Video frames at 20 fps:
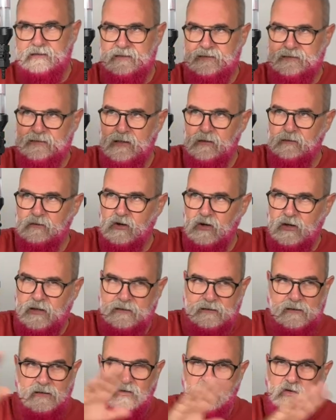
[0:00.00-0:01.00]
instead of
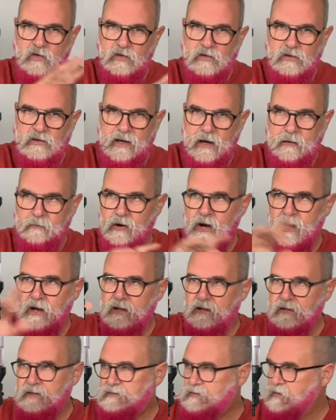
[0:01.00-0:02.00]
connecting to your
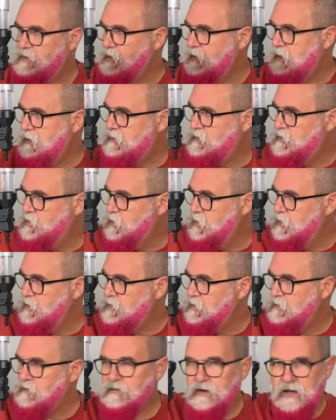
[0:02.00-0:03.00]
camera, is to connect to
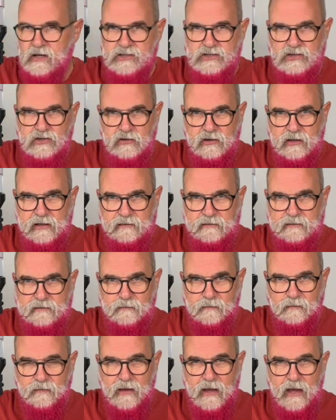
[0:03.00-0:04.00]
your flash unit,
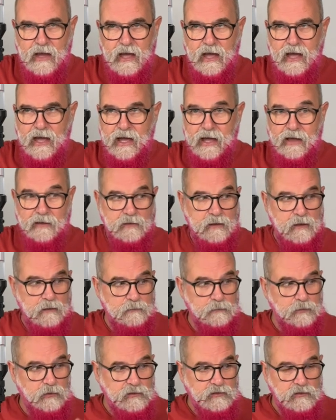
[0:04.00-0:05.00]
and
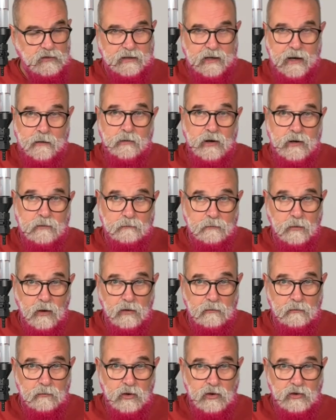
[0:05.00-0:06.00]
then put your camera in
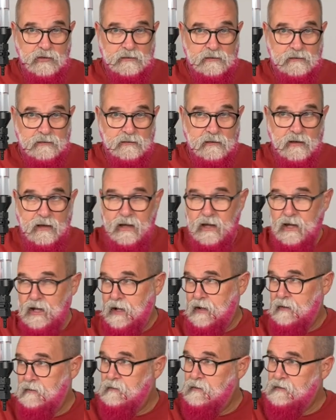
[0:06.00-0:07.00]
bulb mode,
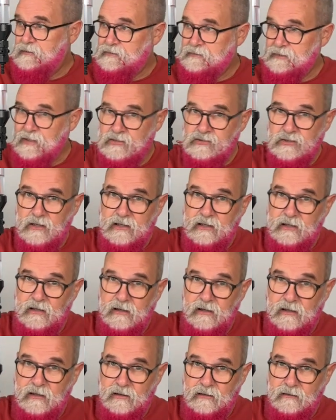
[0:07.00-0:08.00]
and this is
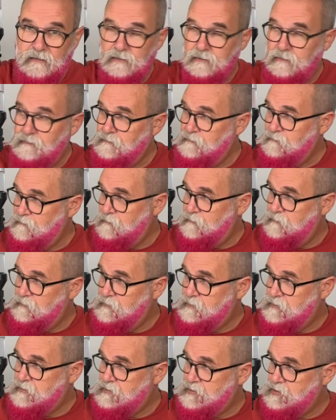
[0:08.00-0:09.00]
actually
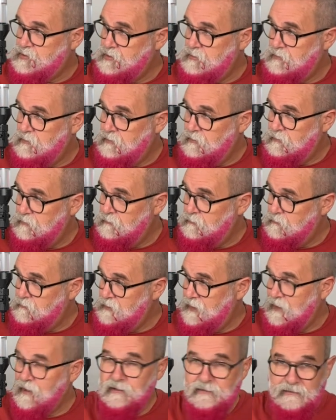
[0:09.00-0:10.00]
the
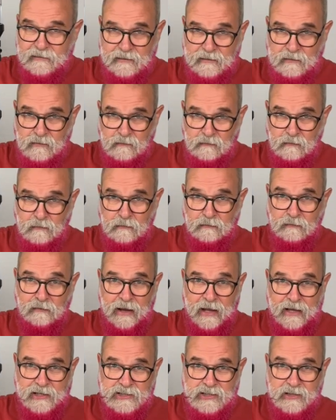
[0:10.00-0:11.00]
lightning of the
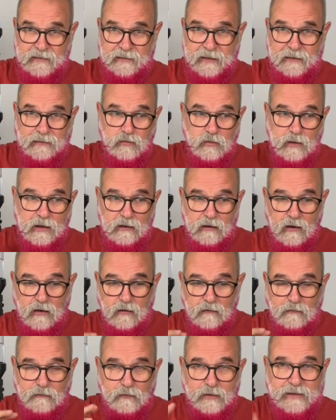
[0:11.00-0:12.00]
flash that
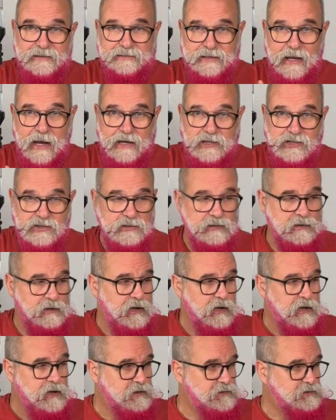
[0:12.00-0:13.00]
will freeze the
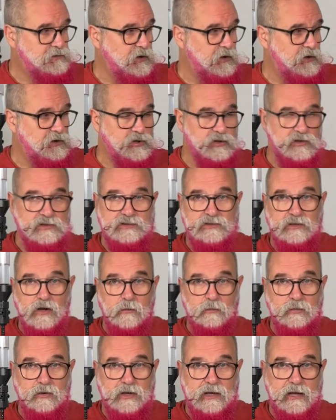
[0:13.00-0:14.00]
action, so you'll
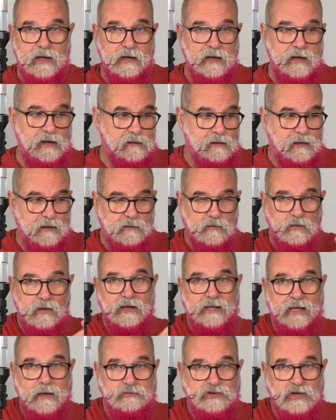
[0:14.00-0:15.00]
stop, okay? And that
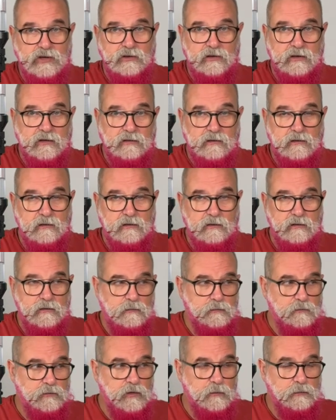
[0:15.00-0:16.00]
will capture
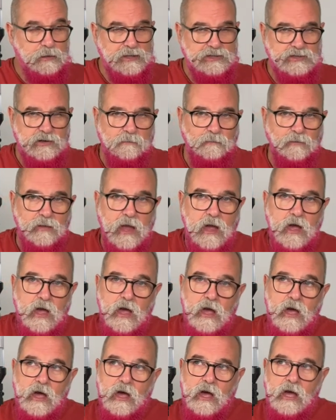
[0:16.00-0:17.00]
the picture.
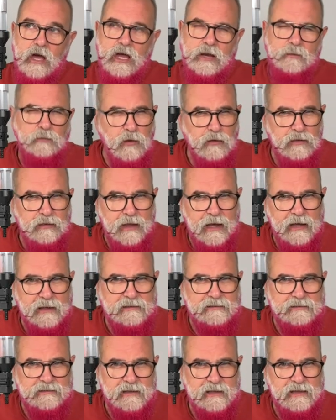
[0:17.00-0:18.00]
In both
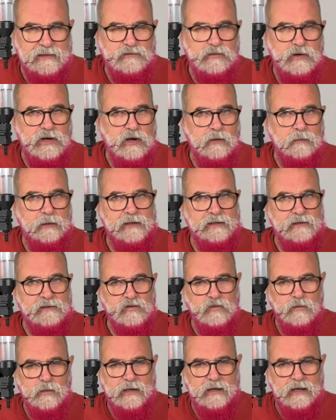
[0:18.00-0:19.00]
cases, it's
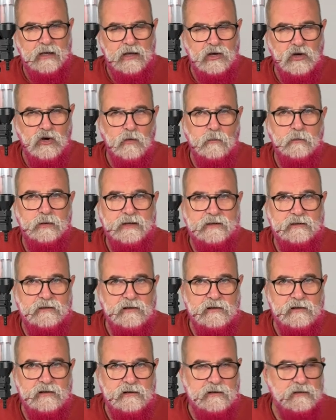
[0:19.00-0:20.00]
recommended to be in complete
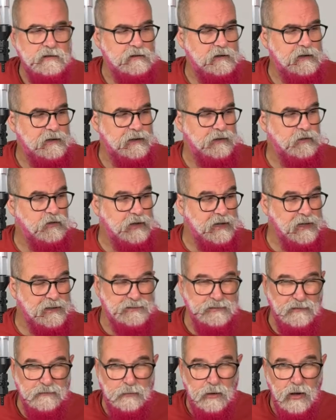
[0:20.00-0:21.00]
dark. In the
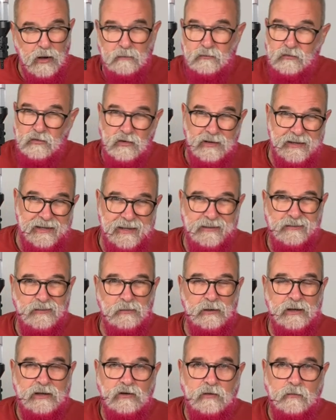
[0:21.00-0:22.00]
case of bulbs, you need
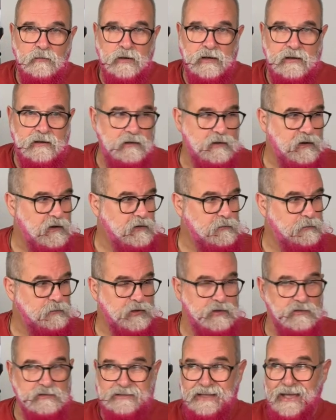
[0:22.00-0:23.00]
to be in complete dark
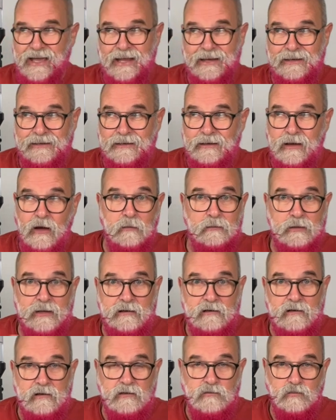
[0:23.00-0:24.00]
because any
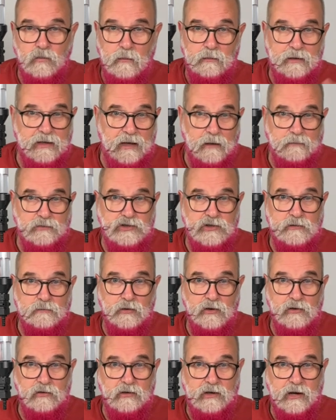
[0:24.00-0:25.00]
ambient light will be captured
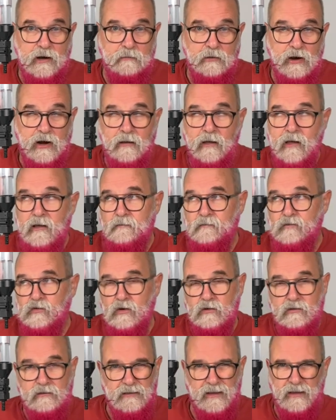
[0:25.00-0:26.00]
by your camera.
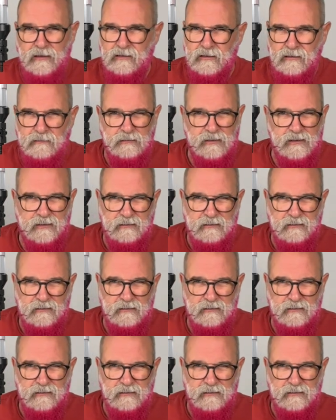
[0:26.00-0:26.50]
So then it